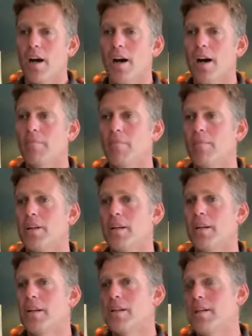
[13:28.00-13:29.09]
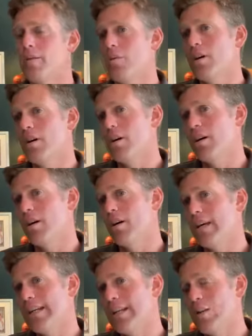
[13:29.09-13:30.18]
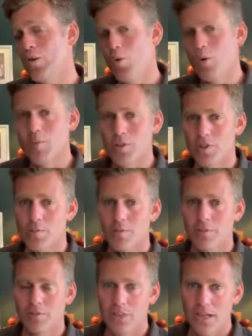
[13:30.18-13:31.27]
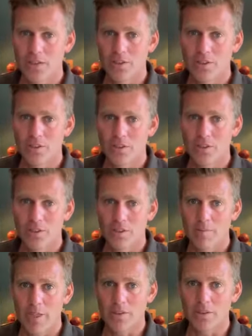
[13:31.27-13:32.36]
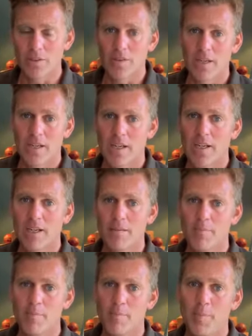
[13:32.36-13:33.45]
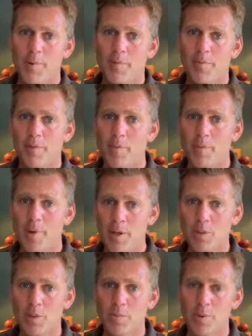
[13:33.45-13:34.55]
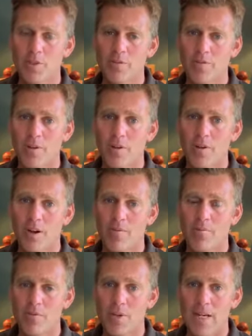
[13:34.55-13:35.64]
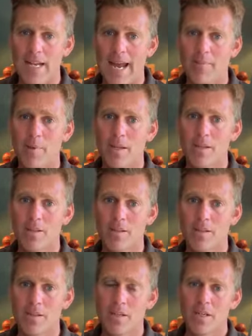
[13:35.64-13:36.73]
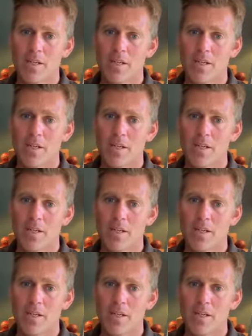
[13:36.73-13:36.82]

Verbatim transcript: Um, there were an enormous number of challenges, as you can imagine. Um, but from a personal point of view, I'm really happy that